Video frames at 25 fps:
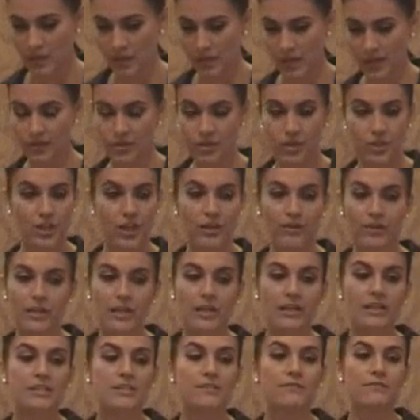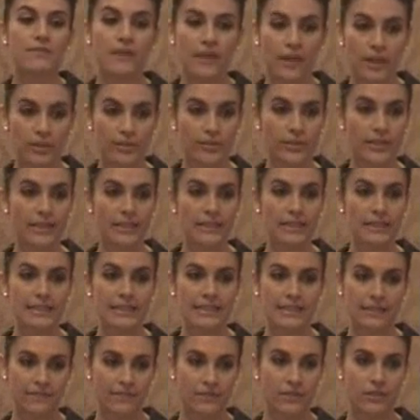Under Sharia, it's very
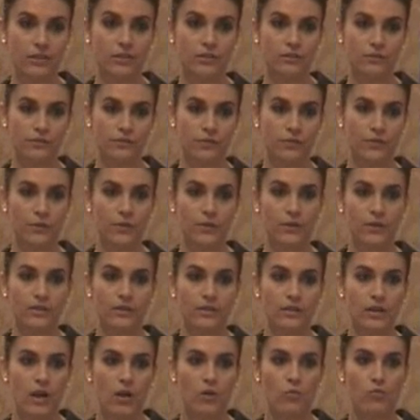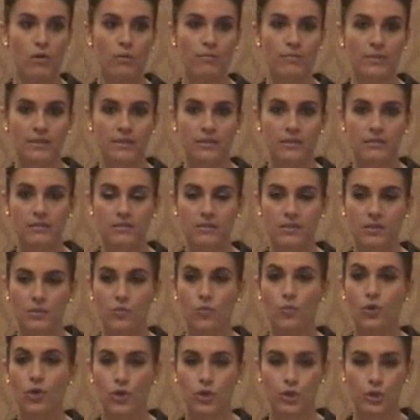difficult for a woman's
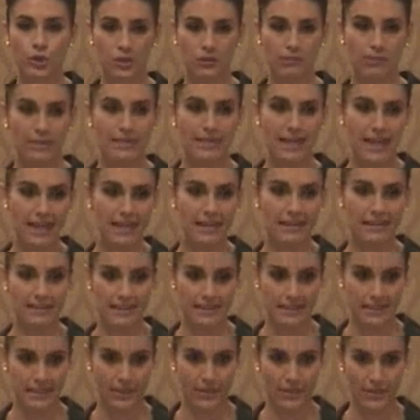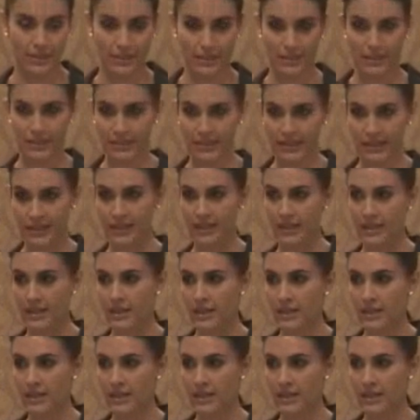word to be taken seriously.